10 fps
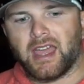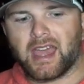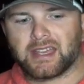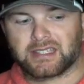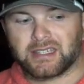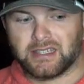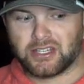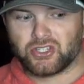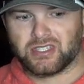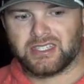as
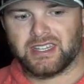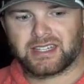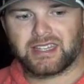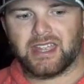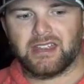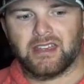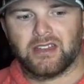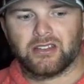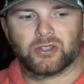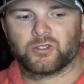conditions dictate
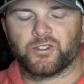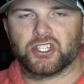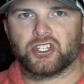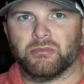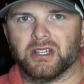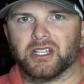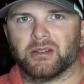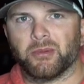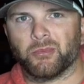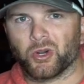those fish to be a
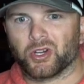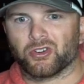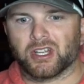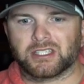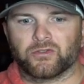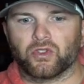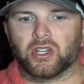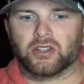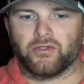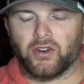little bit more aggressive
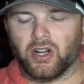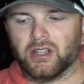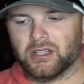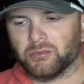throughout the fall.